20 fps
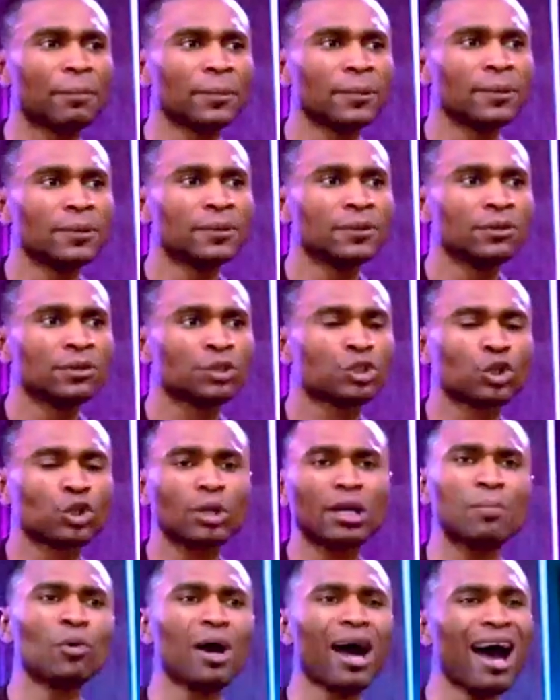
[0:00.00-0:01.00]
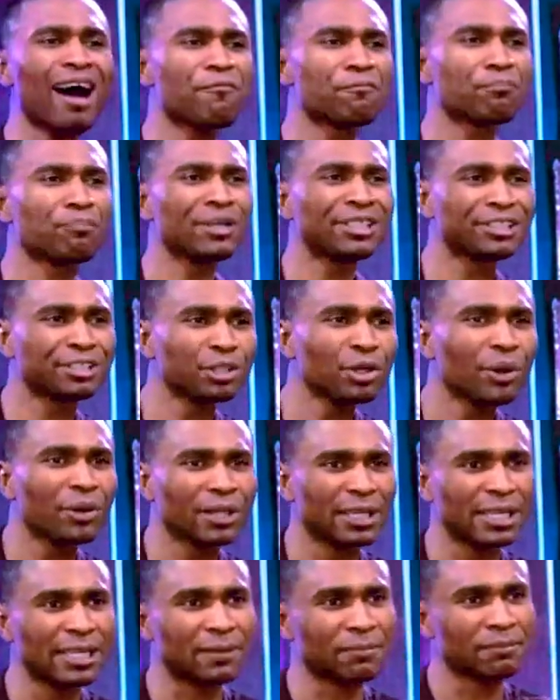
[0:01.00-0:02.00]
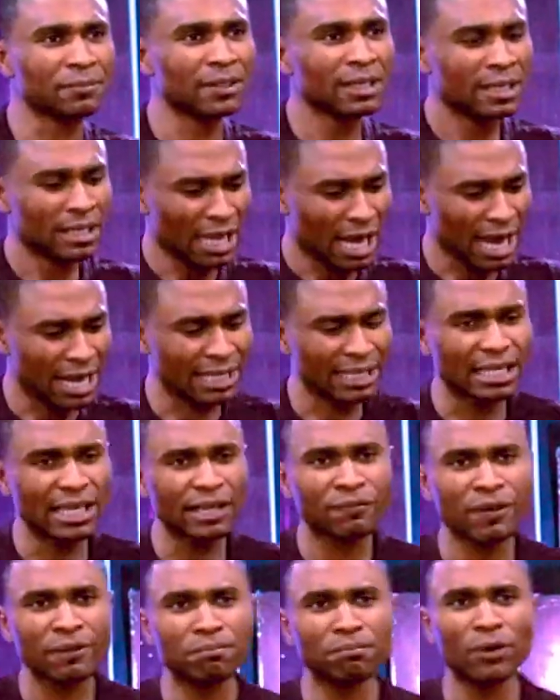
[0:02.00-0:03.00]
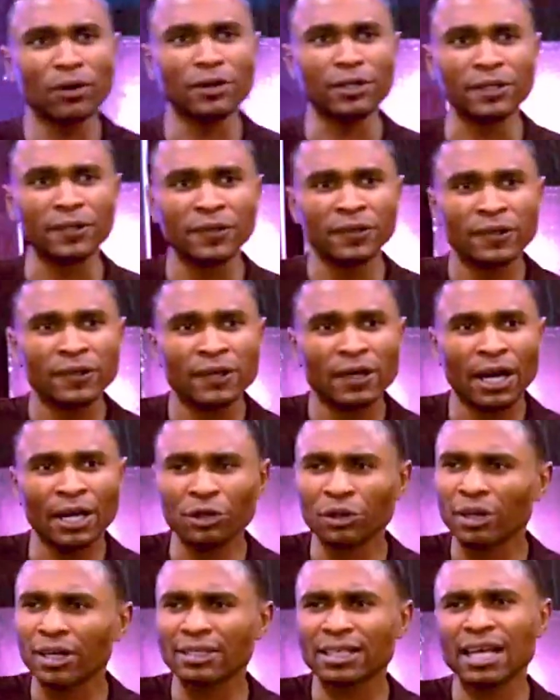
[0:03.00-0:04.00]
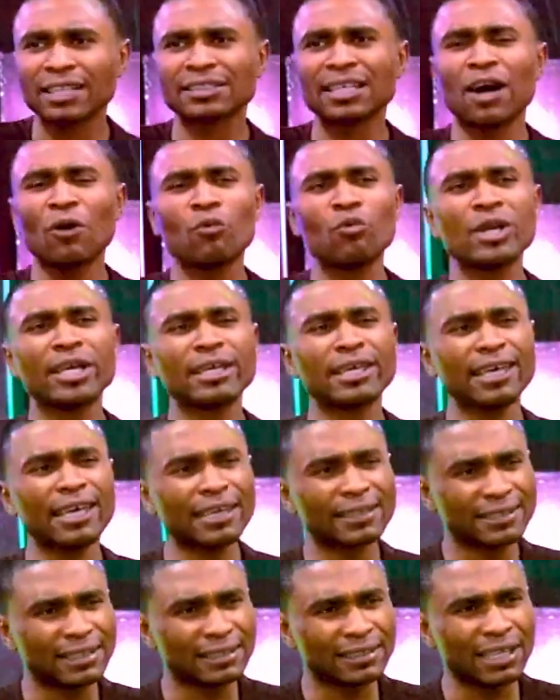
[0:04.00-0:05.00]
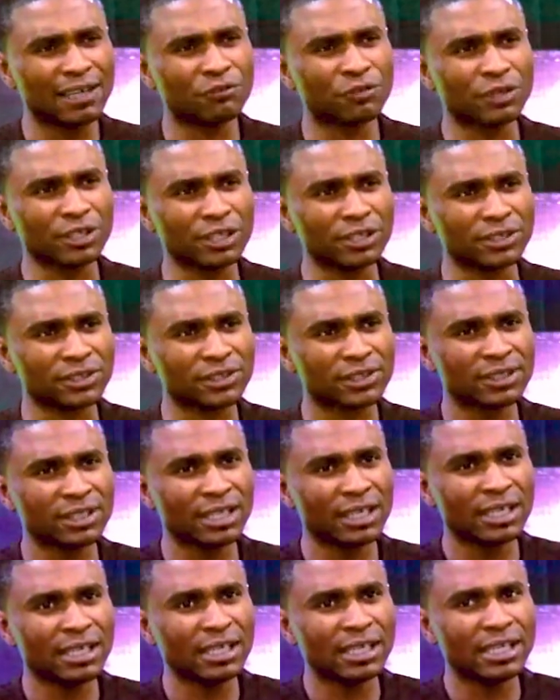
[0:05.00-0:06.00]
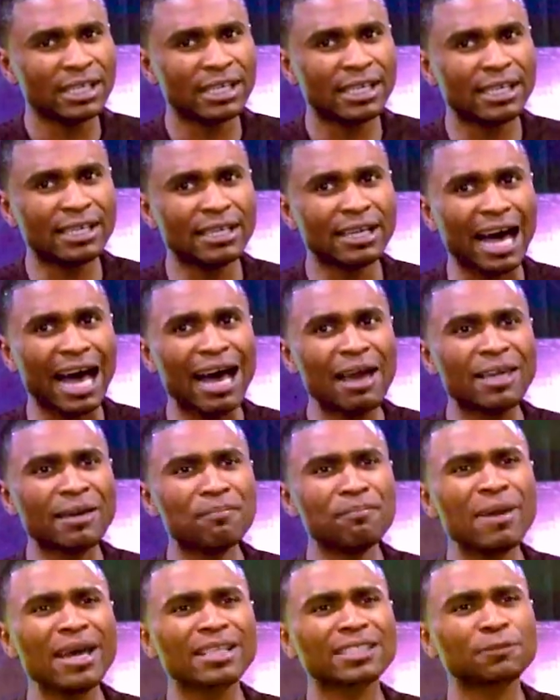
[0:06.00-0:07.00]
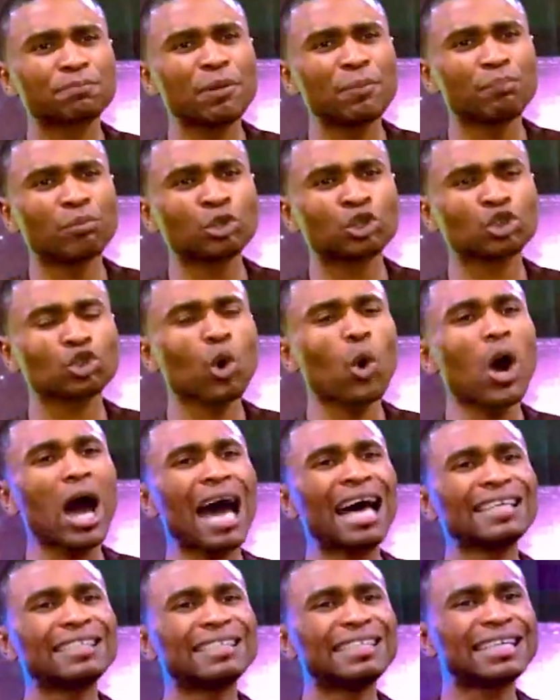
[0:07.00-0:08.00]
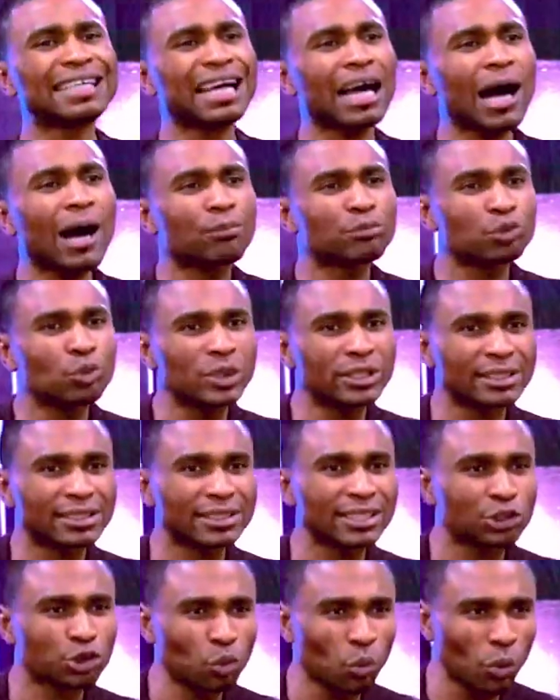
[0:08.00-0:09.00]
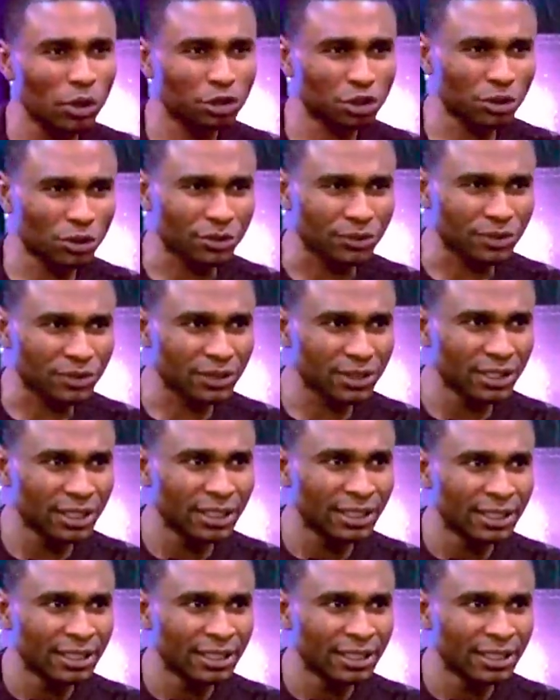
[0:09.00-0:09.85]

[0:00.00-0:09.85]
so that people will have pity on him and give him money. And you know that's how wicked the devil is. He makes people so handicapped with situations,